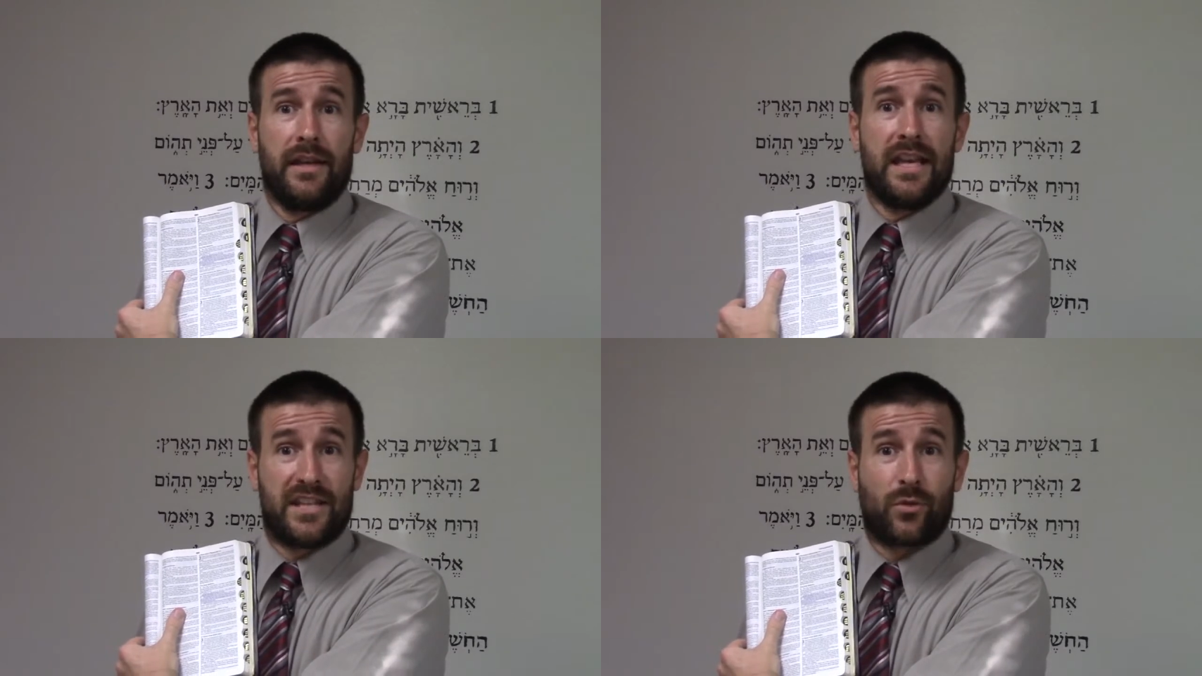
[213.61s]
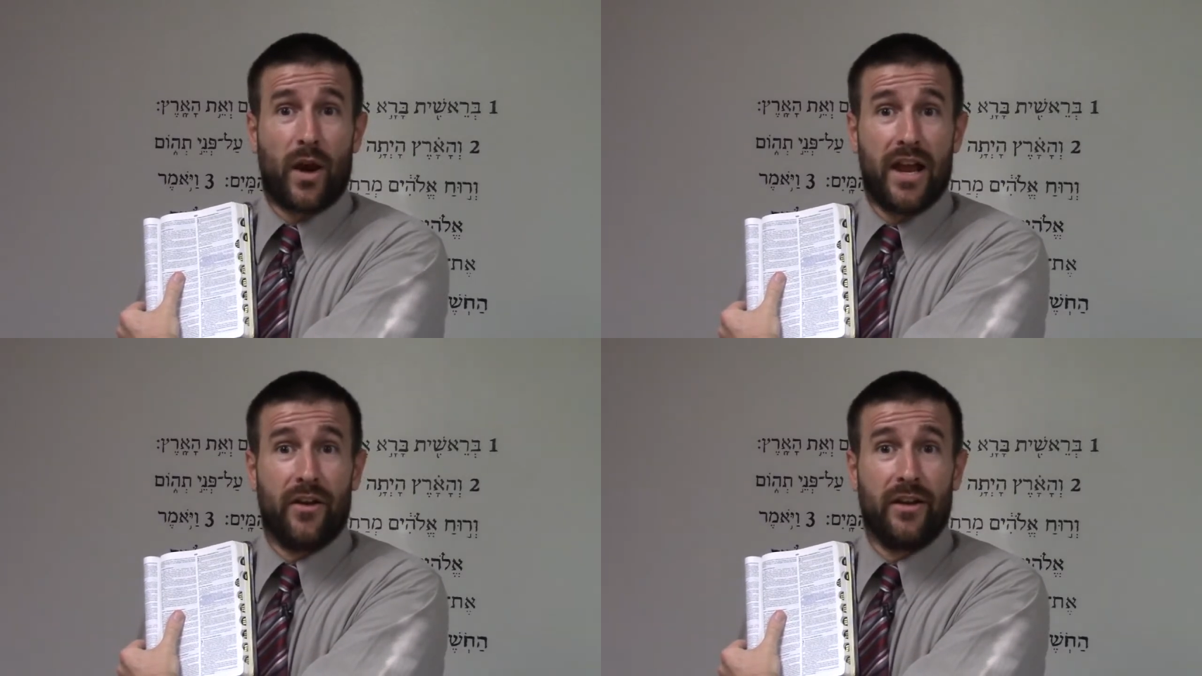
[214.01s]

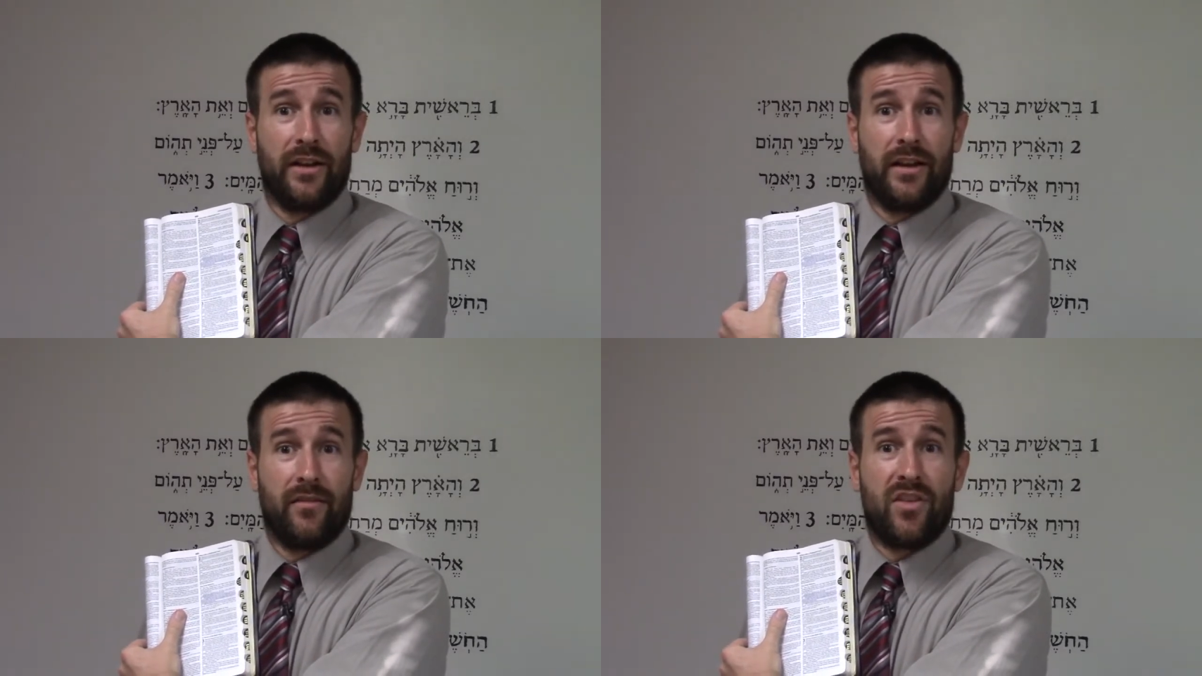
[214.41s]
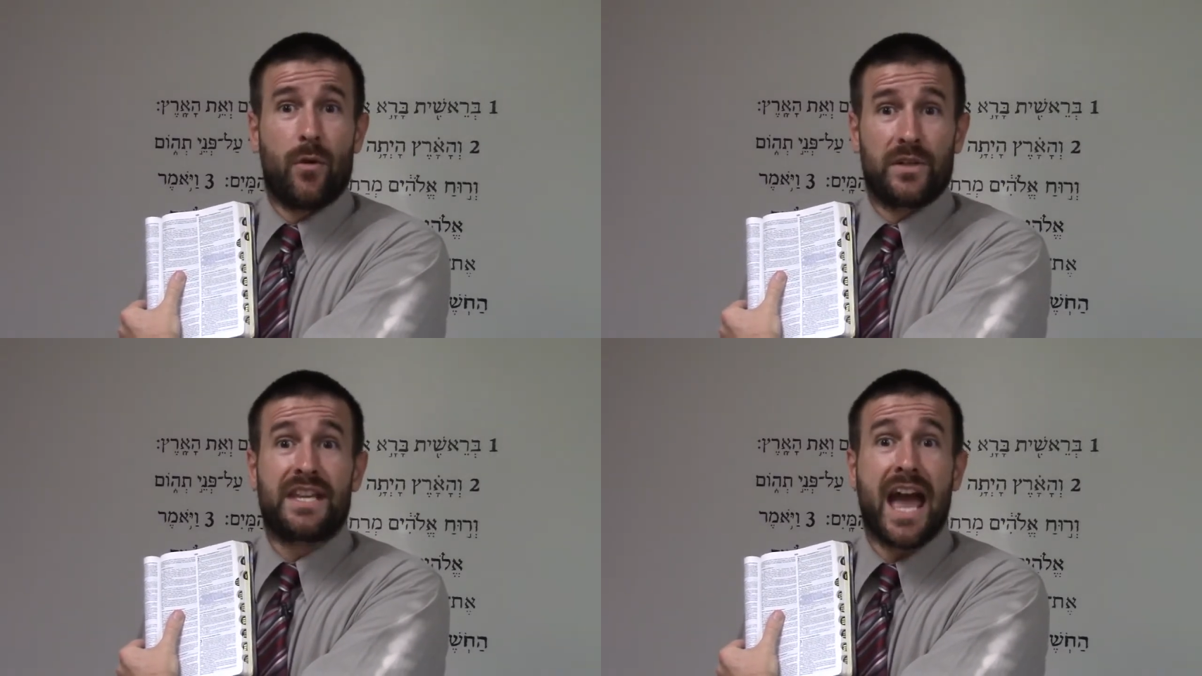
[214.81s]
Israel
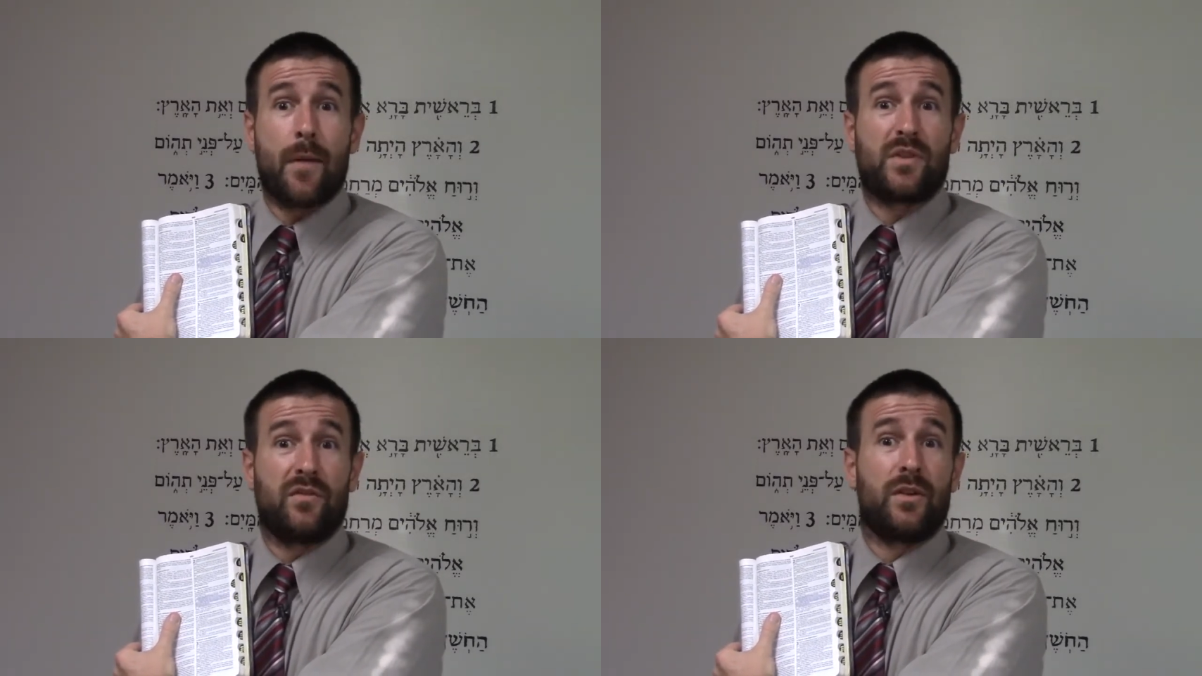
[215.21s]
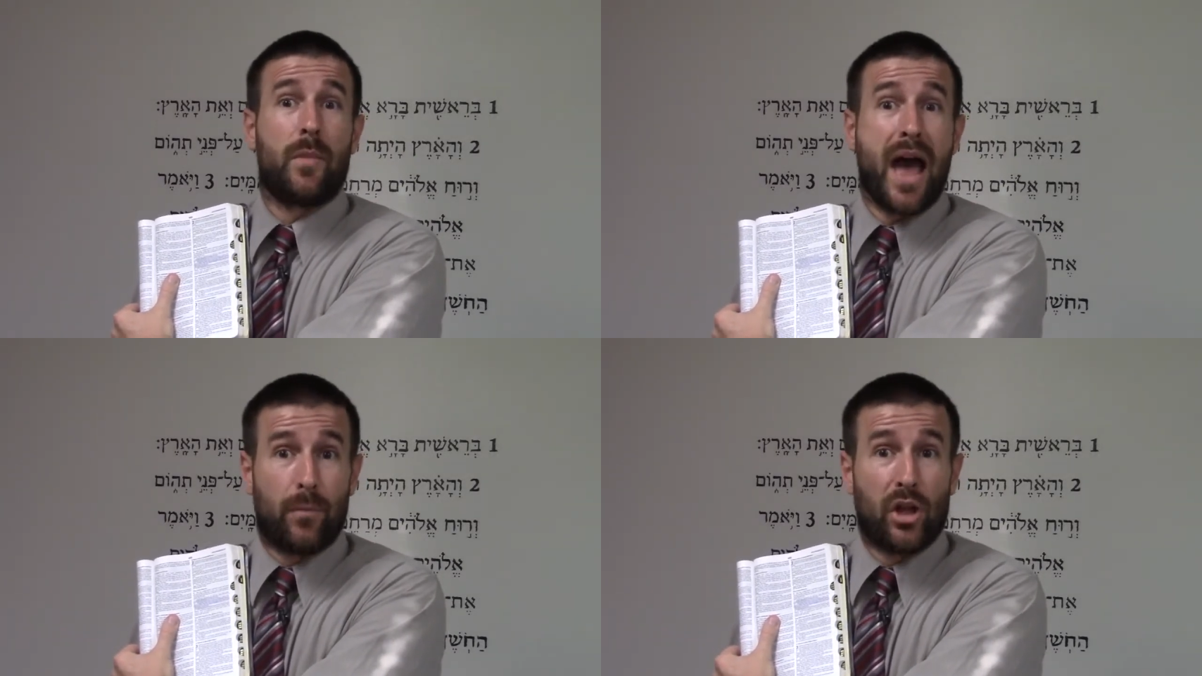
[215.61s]
that was captive in
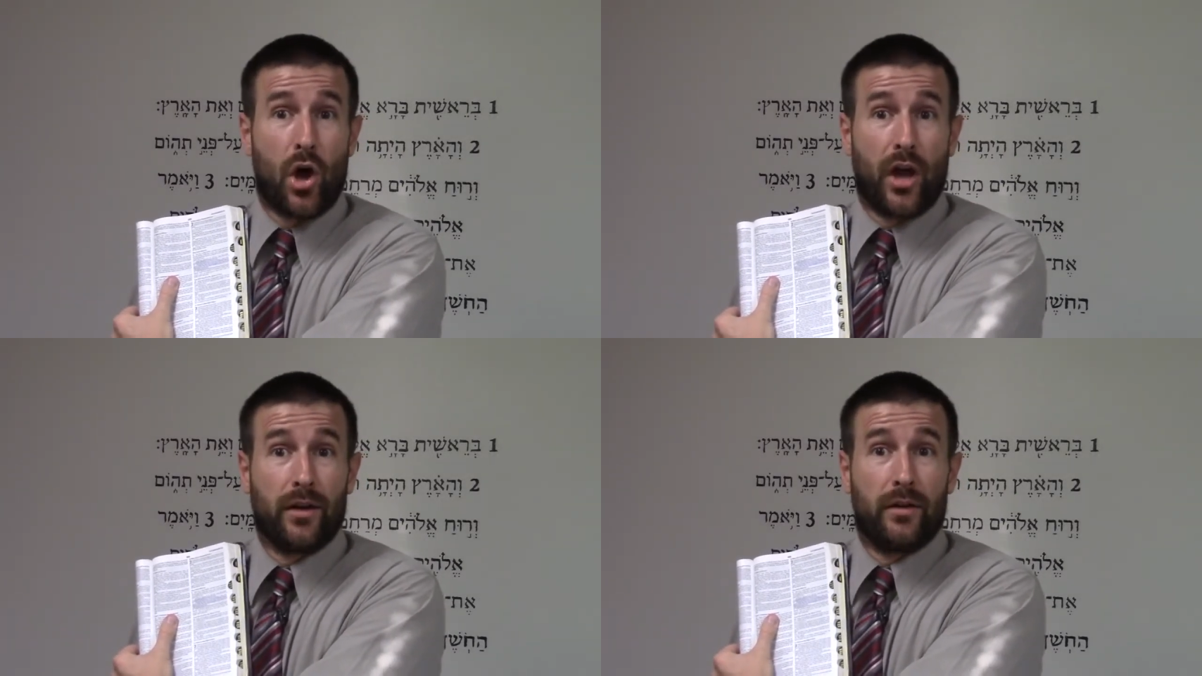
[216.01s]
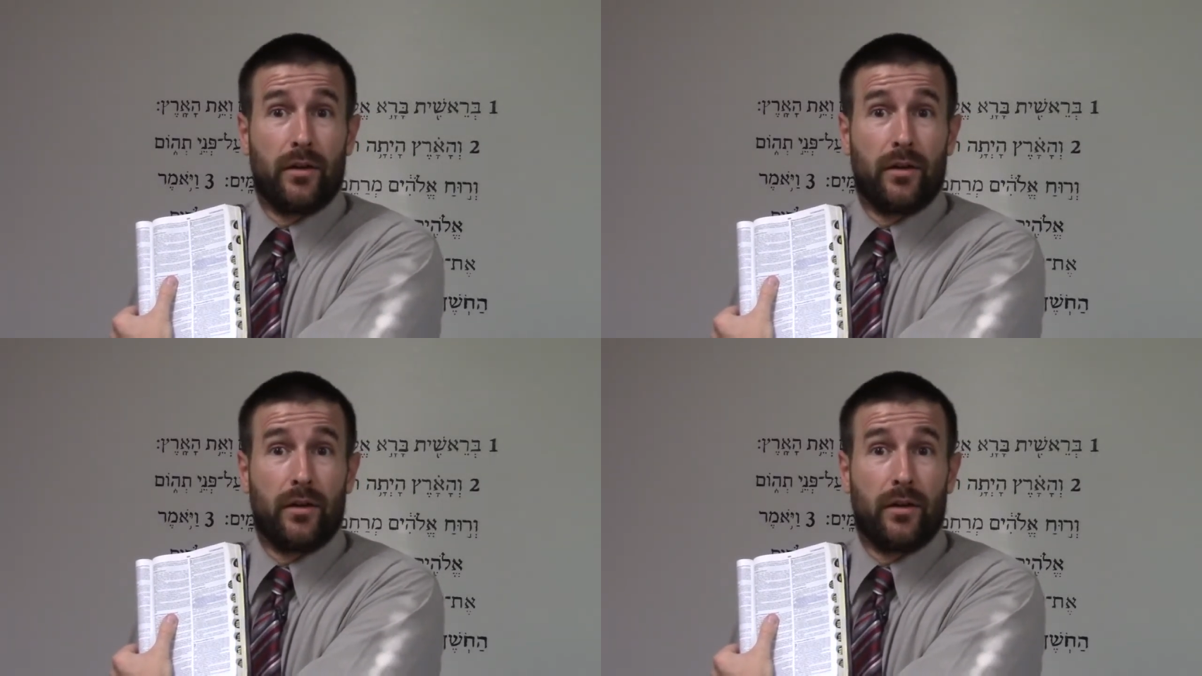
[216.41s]
Babylon,